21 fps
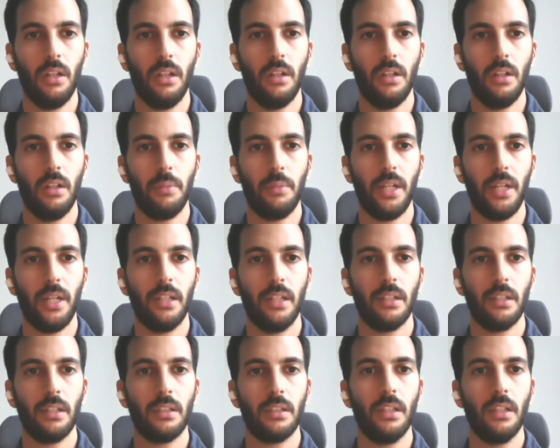behind
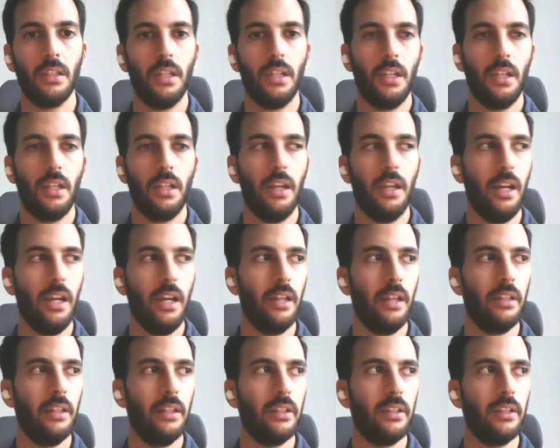it,
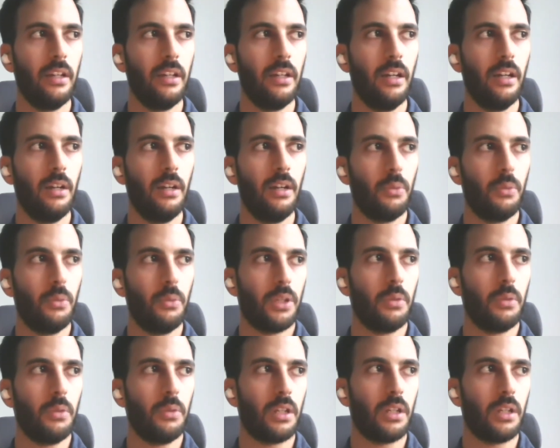and
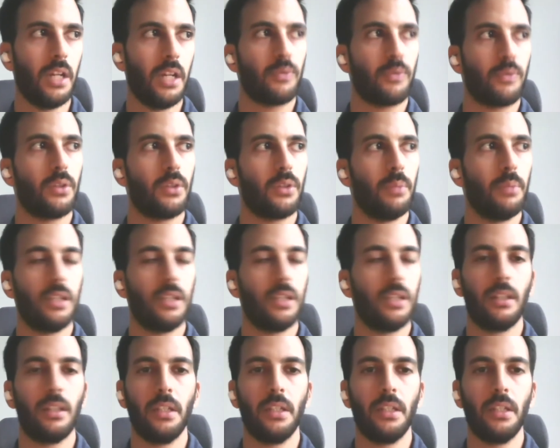we have to completely